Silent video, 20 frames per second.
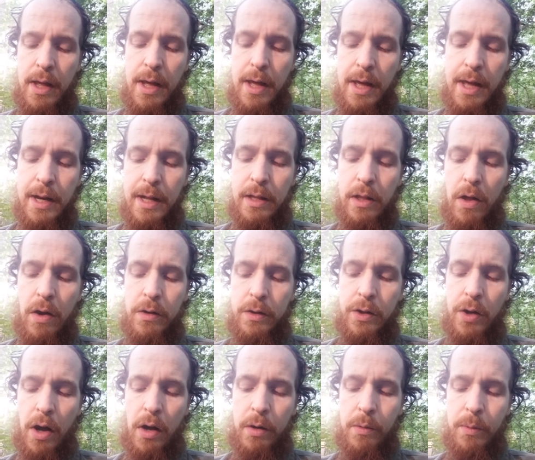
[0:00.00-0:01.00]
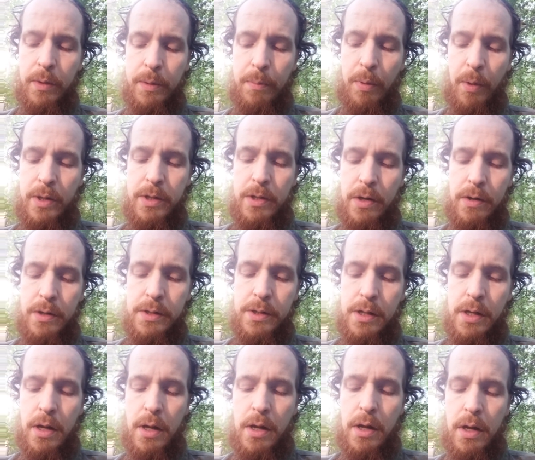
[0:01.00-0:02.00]
and had long talk with the preachers.
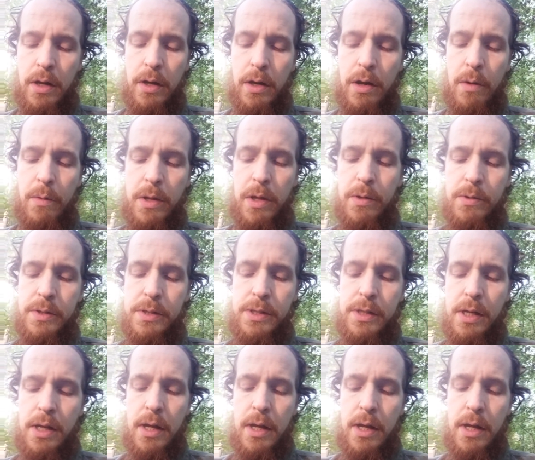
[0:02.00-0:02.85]
No use.